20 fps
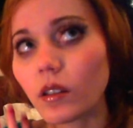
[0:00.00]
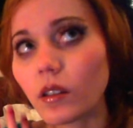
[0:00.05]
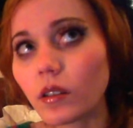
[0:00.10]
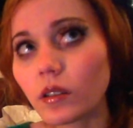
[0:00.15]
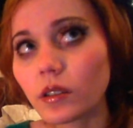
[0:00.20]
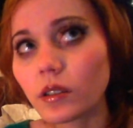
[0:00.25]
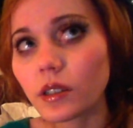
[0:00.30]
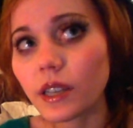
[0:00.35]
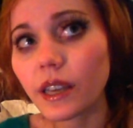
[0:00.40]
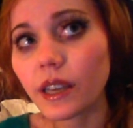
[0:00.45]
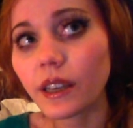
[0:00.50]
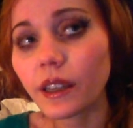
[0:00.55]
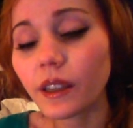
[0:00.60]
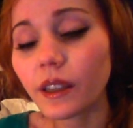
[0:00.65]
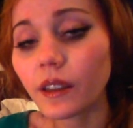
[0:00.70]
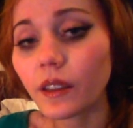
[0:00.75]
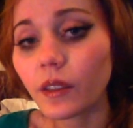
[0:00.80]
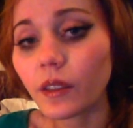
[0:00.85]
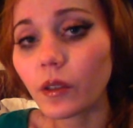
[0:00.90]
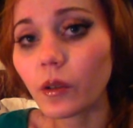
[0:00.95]
taking
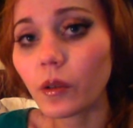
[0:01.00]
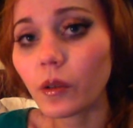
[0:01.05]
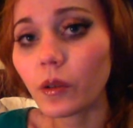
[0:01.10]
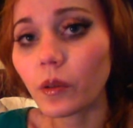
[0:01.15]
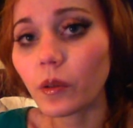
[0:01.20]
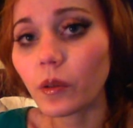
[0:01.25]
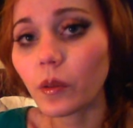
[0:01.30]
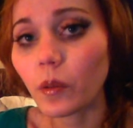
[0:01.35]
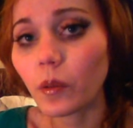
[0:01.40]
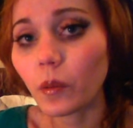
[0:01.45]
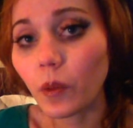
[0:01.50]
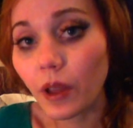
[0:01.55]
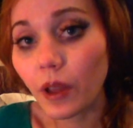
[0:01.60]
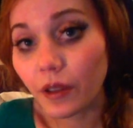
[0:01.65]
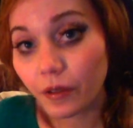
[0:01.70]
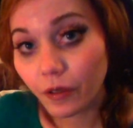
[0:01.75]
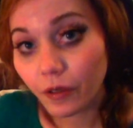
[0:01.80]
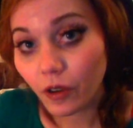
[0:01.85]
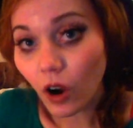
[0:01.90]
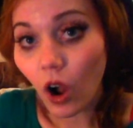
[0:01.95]
their
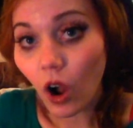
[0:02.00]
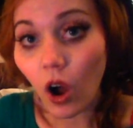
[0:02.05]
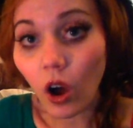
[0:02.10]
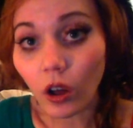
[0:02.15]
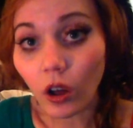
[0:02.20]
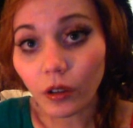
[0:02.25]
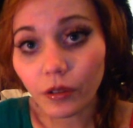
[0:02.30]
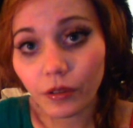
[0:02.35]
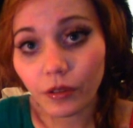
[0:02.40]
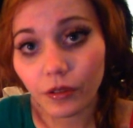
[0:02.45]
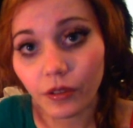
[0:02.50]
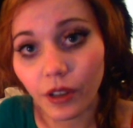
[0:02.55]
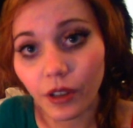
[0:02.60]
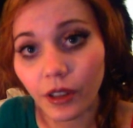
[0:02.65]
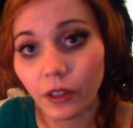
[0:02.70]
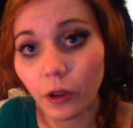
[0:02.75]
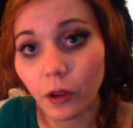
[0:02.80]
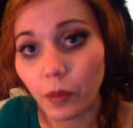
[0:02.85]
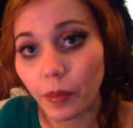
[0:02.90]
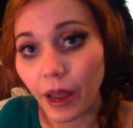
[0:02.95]
wafer off and their
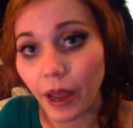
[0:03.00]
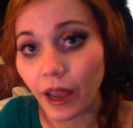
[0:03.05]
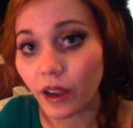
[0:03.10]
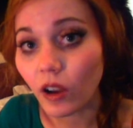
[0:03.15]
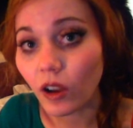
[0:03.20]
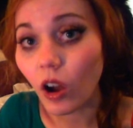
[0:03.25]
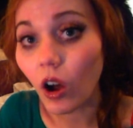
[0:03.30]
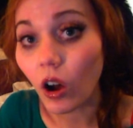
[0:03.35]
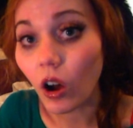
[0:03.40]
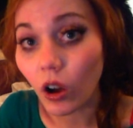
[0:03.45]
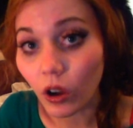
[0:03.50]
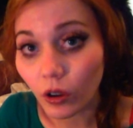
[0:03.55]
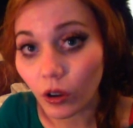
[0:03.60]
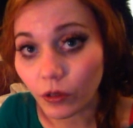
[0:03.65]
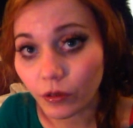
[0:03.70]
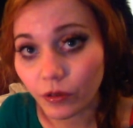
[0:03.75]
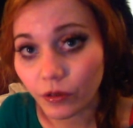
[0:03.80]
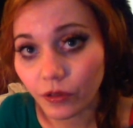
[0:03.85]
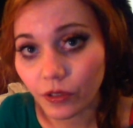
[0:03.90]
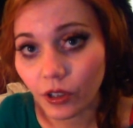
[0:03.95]
bag off
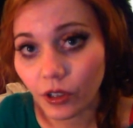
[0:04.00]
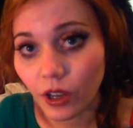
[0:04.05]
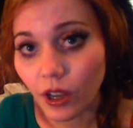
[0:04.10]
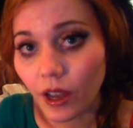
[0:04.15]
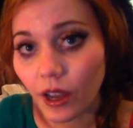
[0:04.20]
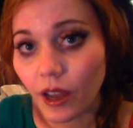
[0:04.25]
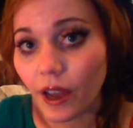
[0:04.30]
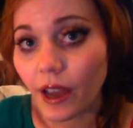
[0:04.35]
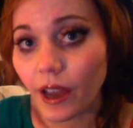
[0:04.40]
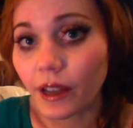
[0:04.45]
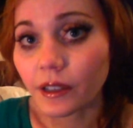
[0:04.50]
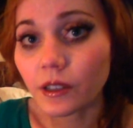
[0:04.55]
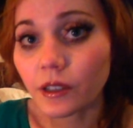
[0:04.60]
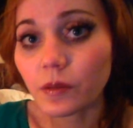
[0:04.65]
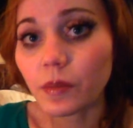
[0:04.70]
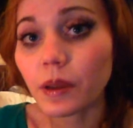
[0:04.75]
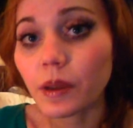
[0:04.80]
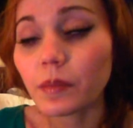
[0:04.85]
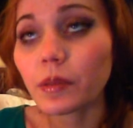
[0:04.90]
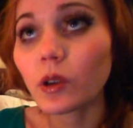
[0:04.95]
and
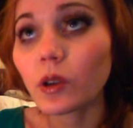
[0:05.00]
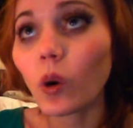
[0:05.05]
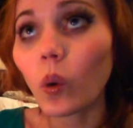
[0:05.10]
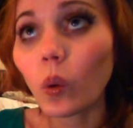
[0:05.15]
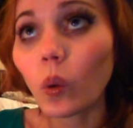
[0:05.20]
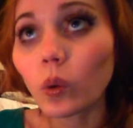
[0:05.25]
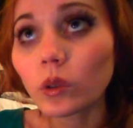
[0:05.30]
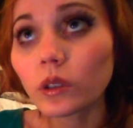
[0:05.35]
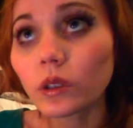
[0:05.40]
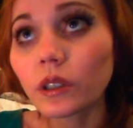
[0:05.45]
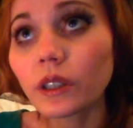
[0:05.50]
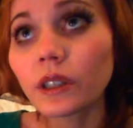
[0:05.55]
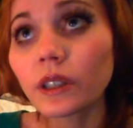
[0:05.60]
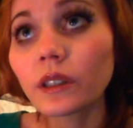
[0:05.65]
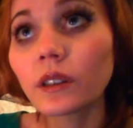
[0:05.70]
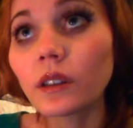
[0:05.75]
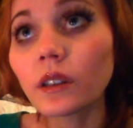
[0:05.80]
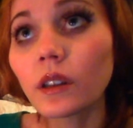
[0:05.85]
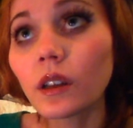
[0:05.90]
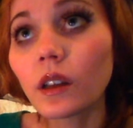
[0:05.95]
maybe holding
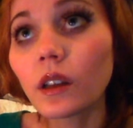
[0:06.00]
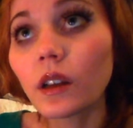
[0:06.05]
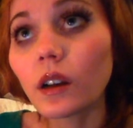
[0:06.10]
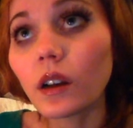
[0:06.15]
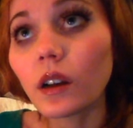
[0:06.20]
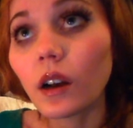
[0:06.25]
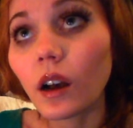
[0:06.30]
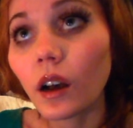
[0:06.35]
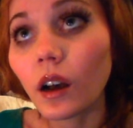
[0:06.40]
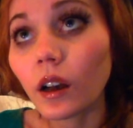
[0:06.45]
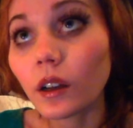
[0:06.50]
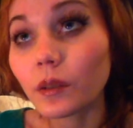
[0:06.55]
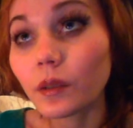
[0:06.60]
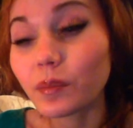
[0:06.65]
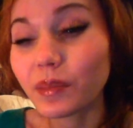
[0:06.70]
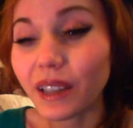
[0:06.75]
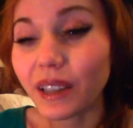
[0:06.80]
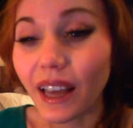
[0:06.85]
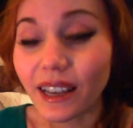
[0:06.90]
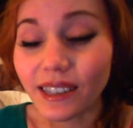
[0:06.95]
a
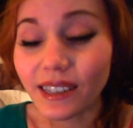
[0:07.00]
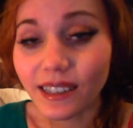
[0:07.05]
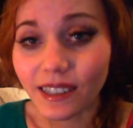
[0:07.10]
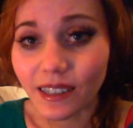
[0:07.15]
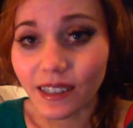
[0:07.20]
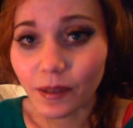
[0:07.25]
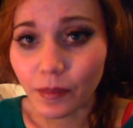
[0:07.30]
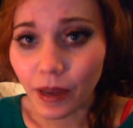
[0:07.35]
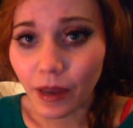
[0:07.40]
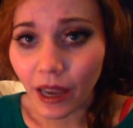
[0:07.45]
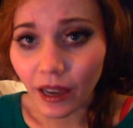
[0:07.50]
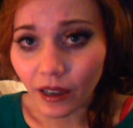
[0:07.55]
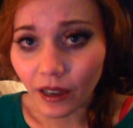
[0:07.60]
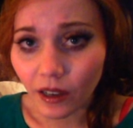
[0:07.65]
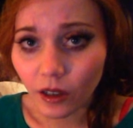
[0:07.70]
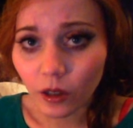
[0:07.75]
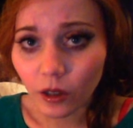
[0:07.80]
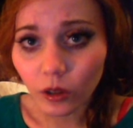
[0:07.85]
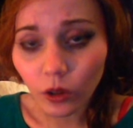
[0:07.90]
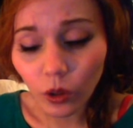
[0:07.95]
plastic bag
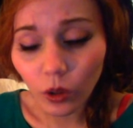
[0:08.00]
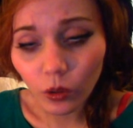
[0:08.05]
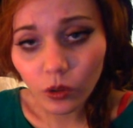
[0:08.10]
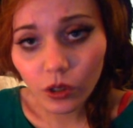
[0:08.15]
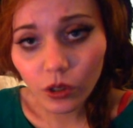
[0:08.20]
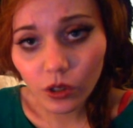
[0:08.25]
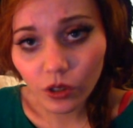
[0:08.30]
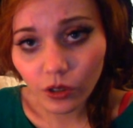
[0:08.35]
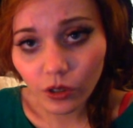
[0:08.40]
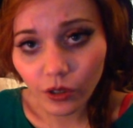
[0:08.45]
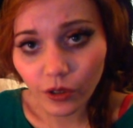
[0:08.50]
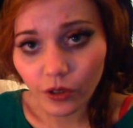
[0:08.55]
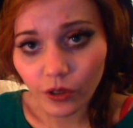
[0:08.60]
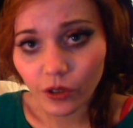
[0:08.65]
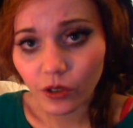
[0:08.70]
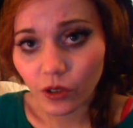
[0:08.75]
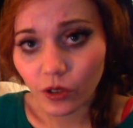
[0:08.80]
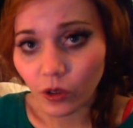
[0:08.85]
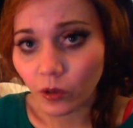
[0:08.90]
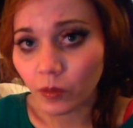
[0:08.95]
close to their
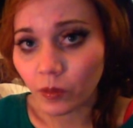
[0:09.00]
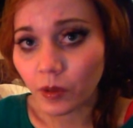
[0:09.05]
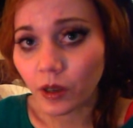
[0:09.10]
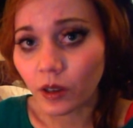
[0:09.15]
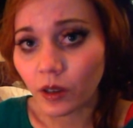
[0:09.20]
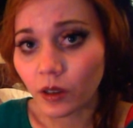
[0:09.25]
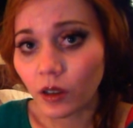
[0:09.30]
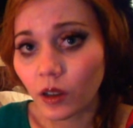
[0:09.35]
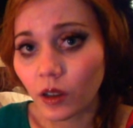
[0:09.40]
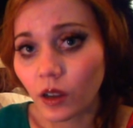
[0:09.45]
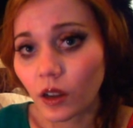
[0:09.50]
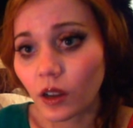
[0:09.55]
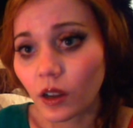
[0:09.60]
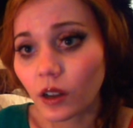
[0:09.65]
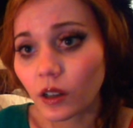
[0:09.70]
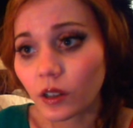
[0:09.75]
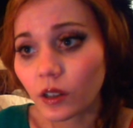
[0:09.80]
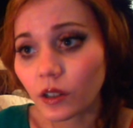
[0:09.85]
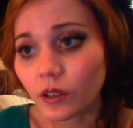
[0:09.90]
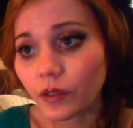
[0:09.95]
stoma
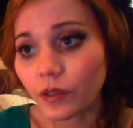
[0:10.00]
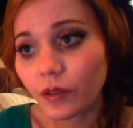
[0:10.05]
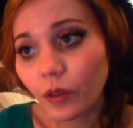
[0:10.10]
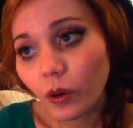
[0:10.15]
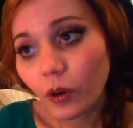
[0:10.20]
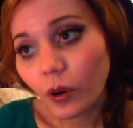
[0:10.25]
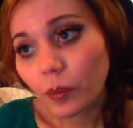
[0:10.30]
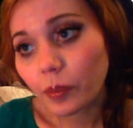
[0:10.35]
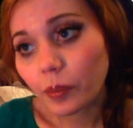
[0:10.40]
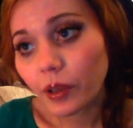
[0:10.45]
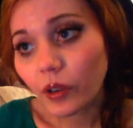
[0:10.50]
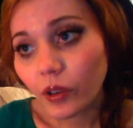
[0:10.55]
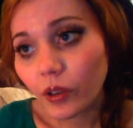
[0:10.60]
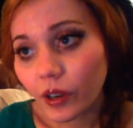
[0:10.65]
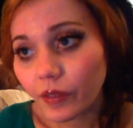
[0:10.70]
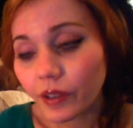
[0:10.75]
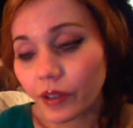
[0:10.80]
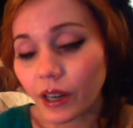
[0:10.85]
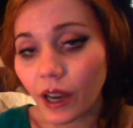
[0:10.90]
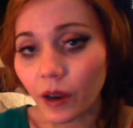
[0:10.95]
for a period of
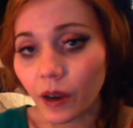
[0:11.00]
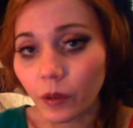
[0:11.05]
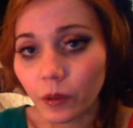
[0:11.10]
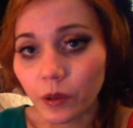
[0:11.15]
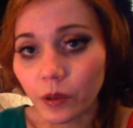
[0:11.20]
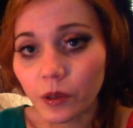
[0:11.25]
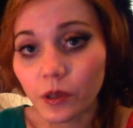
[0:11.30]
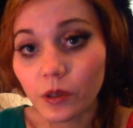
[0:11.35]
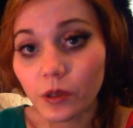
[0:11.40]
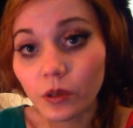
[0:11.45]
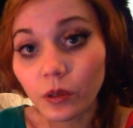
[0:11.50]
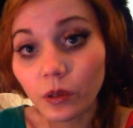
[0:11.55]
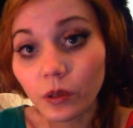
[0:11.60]
an hour or so